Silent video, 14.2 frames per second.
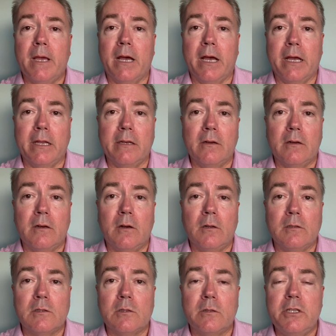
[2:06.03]
And
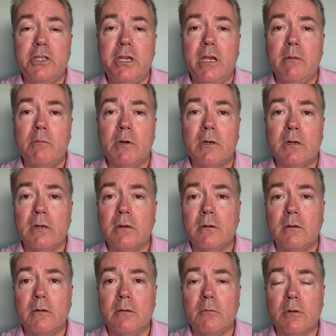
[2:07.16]
also the Chamber
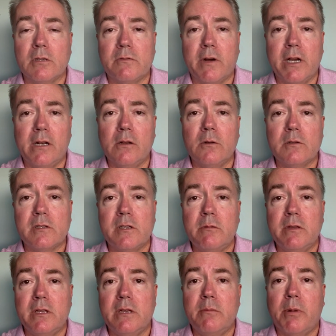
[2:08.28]
works very closely
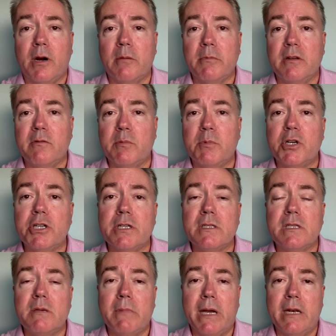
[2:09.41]
with the Department of
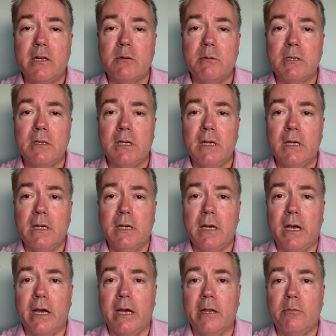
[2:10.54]
Emergency Management
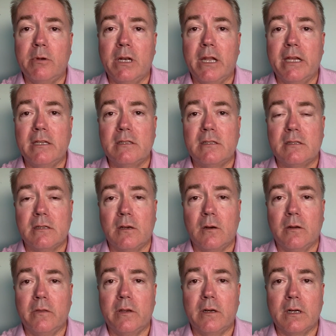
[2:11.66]
and relies
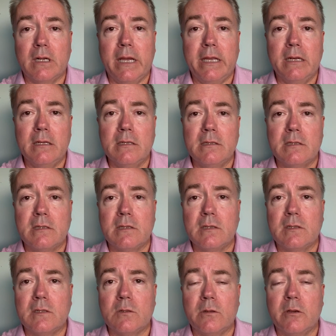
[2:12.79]
on their guidance
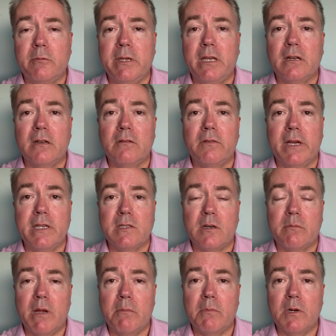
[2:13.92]
so that we can advise
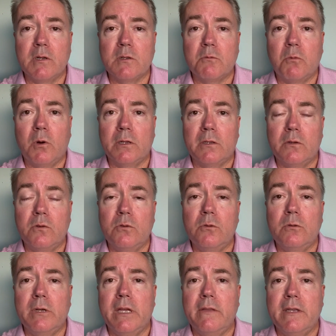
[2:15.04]
our members what to
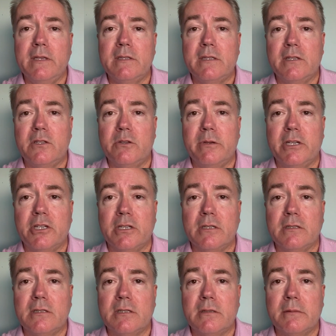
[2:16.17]
do in these
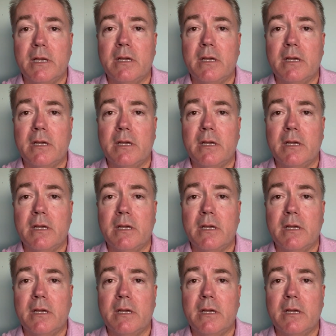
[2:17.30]
situations.